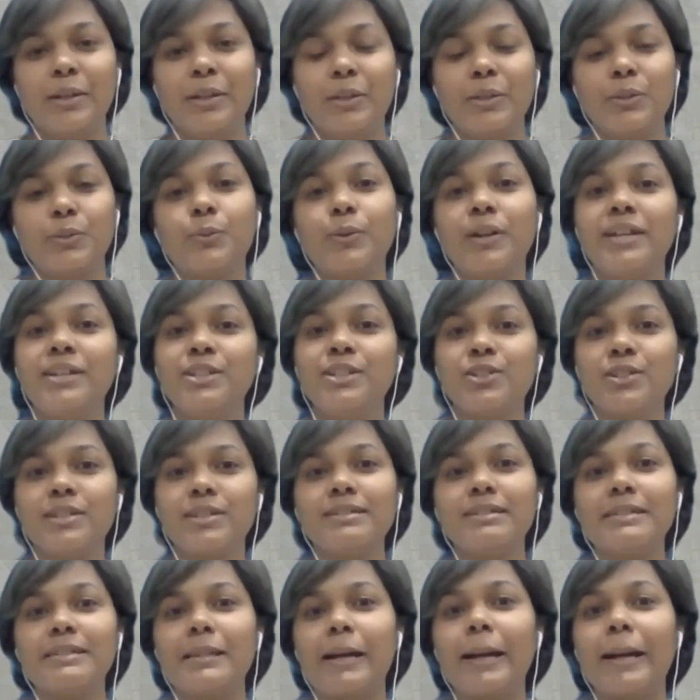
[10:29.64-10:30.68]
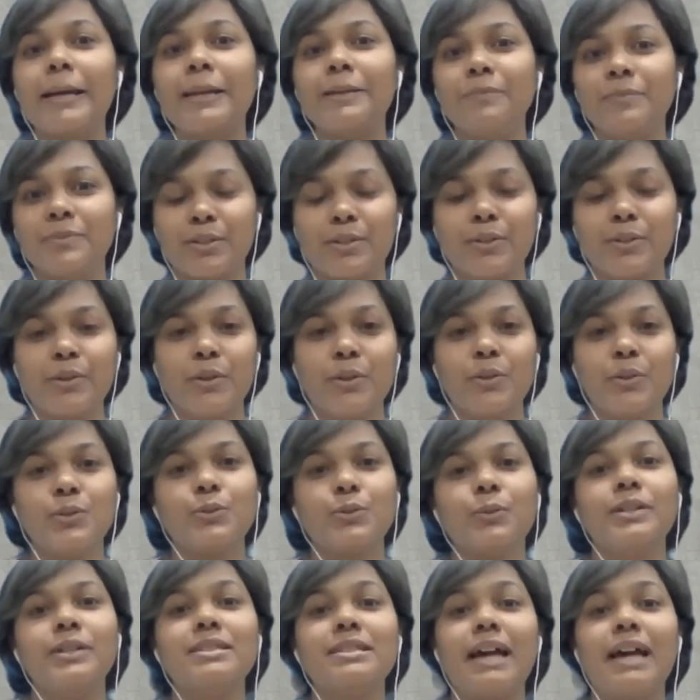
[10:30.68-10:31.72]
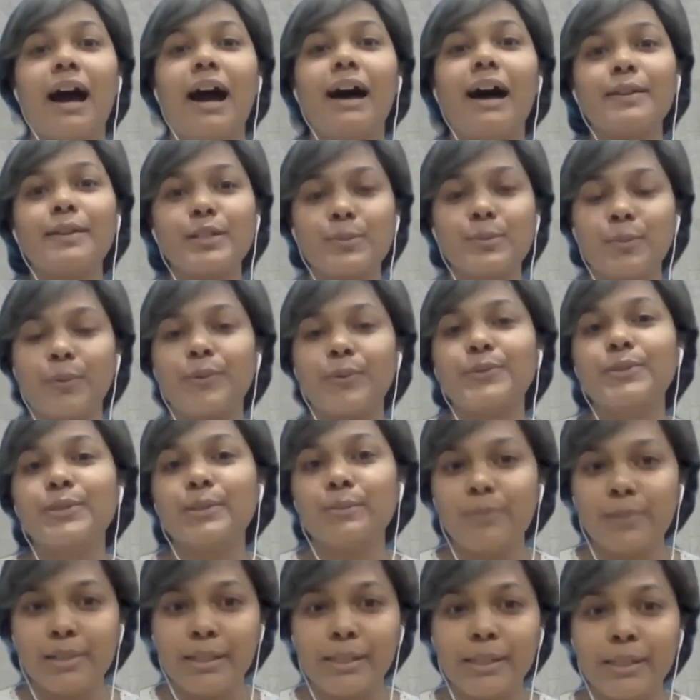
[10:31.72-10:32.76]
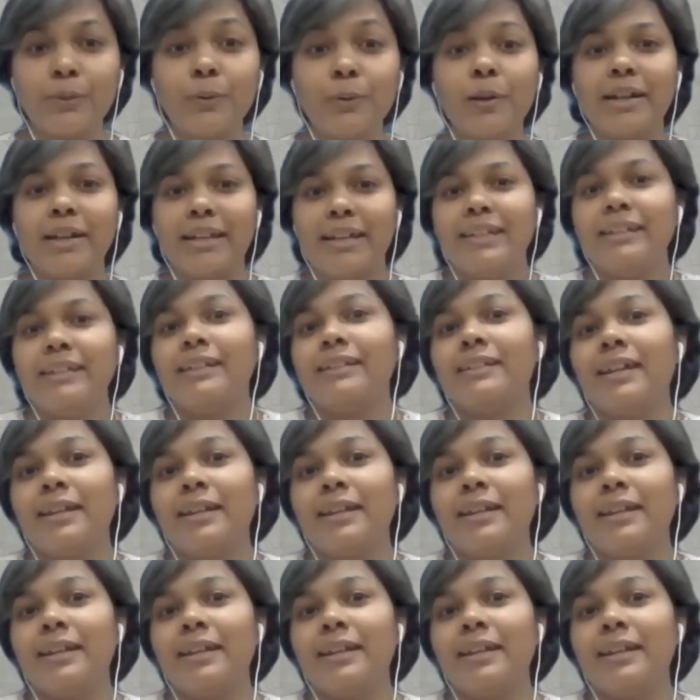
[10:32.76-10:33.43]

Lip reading: through ancient times. So it's our responsibility to clean it,